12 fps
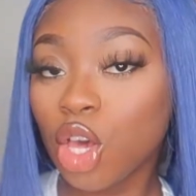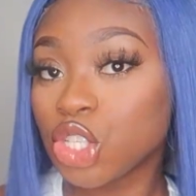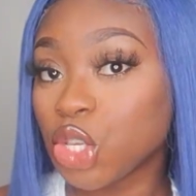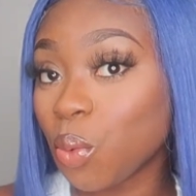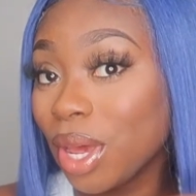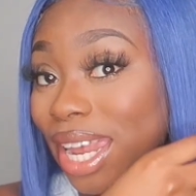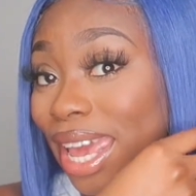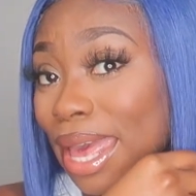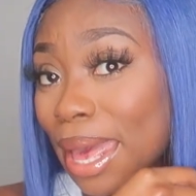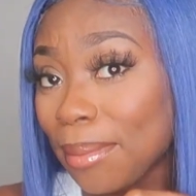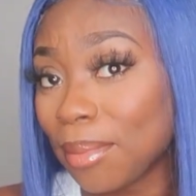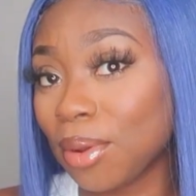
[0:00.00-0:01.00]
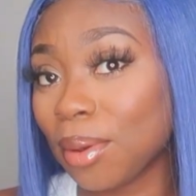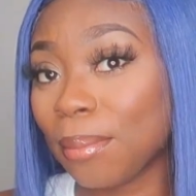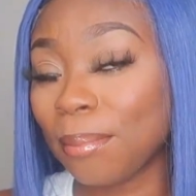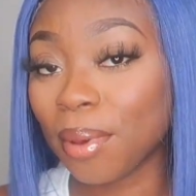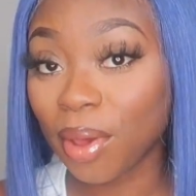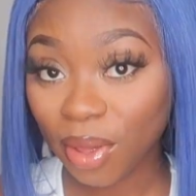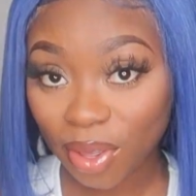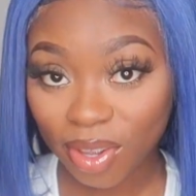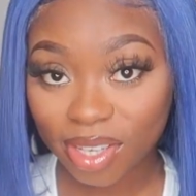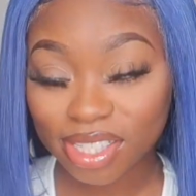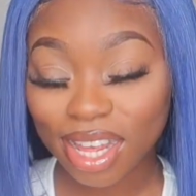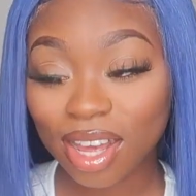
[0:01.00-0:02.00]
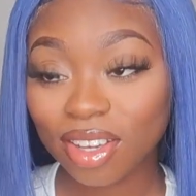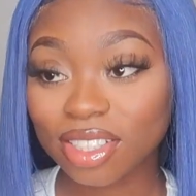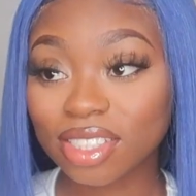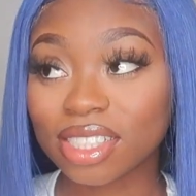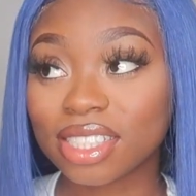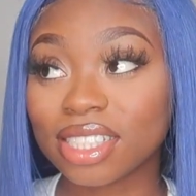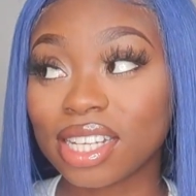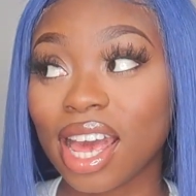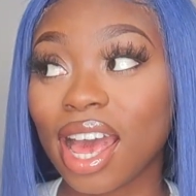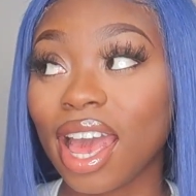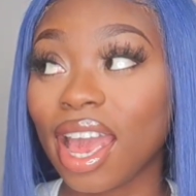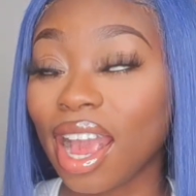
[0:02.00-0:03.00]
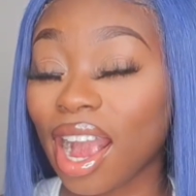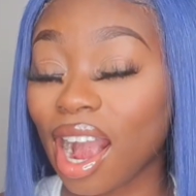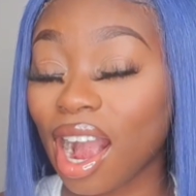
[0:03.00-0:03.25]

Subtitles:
So when it came in a purse, I was just like,